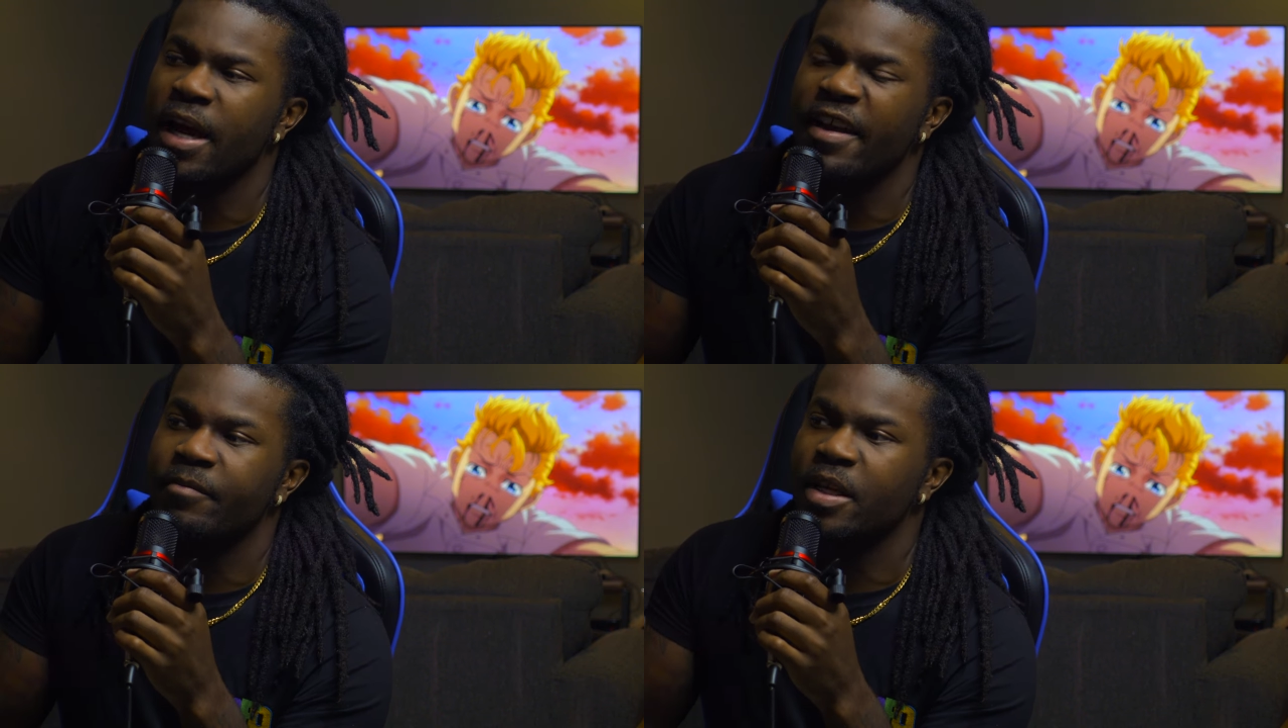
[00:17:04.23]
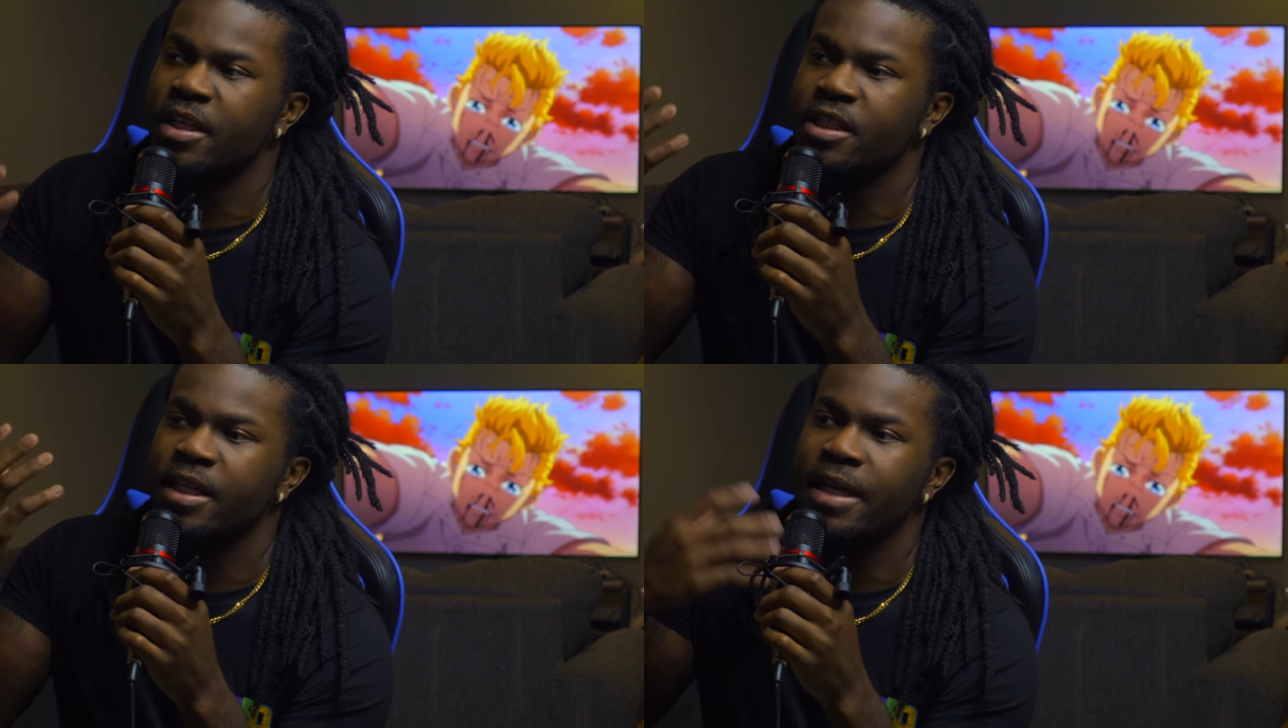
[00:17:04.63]
I have been
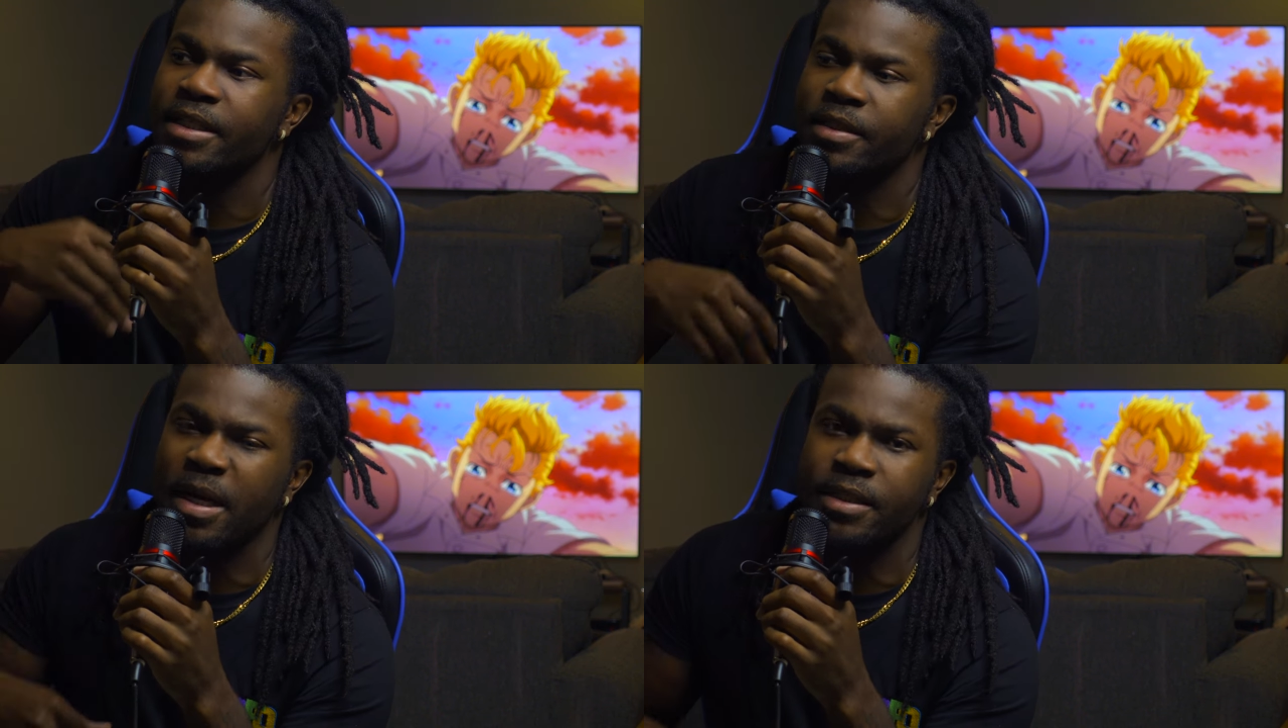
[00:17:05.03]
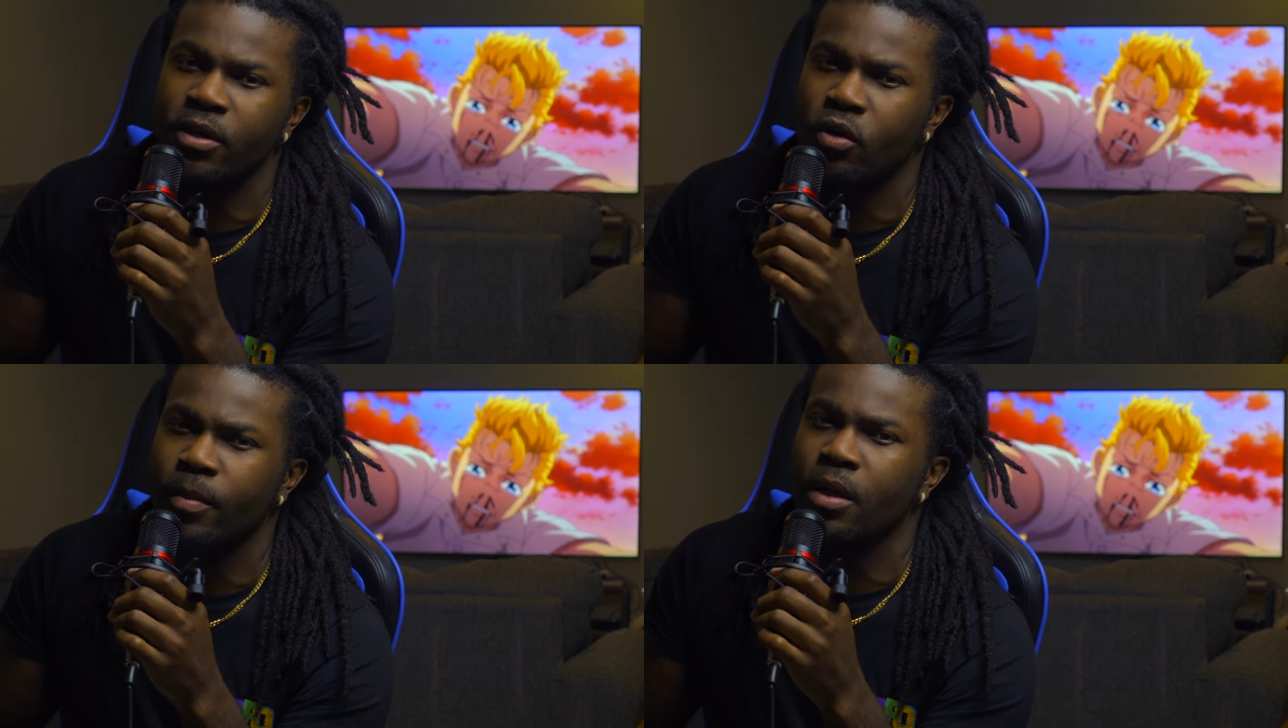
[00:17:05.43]
enchanted by
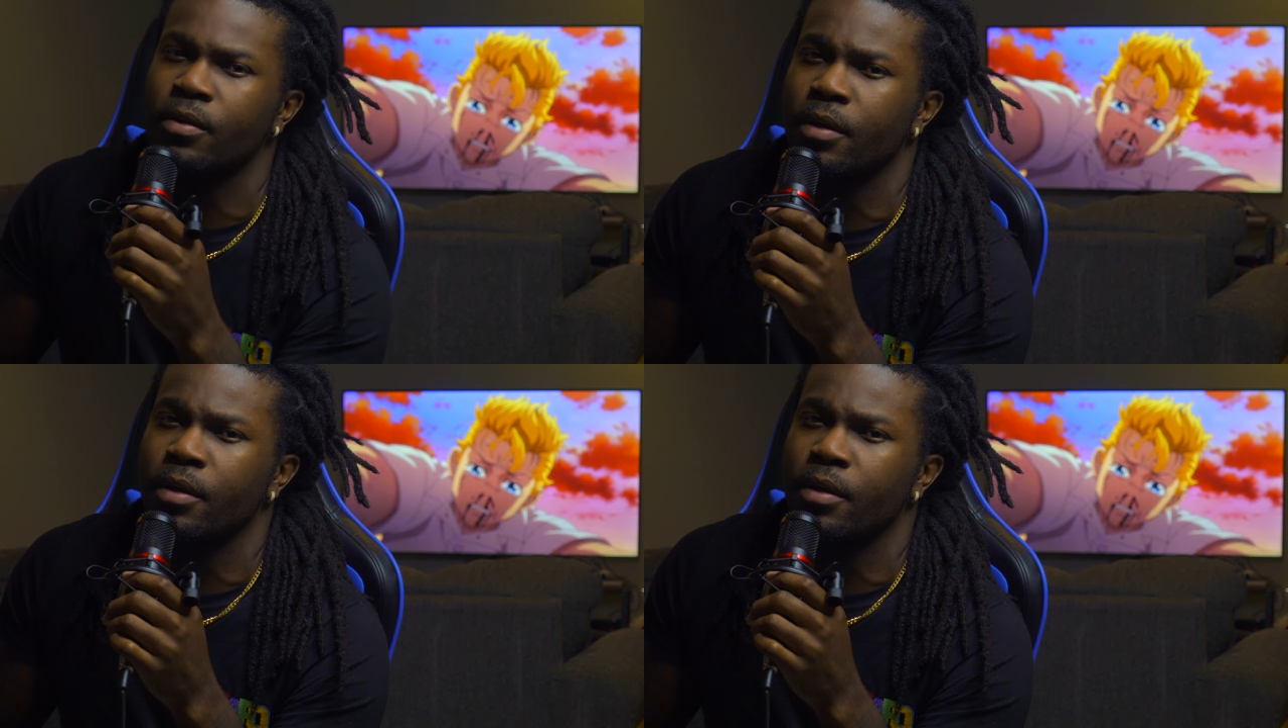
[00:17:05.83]
Tinkerbell.